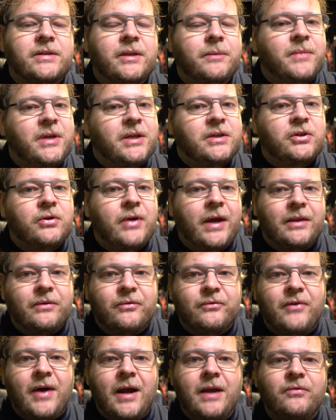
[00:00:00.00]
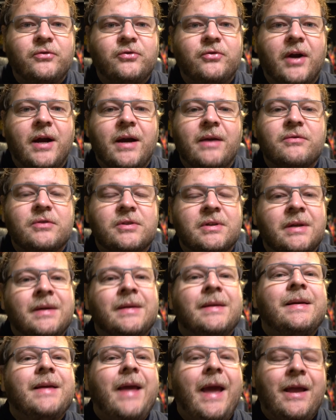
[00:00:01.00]
That means you had five drives
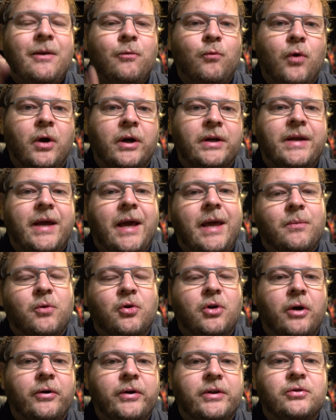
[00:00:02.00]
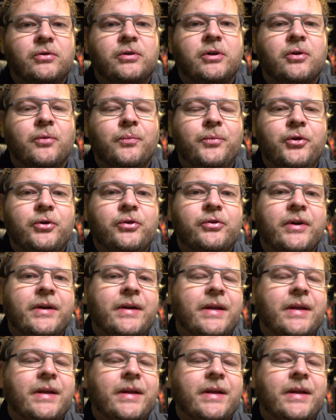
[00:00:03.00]
and one cable going to the computer,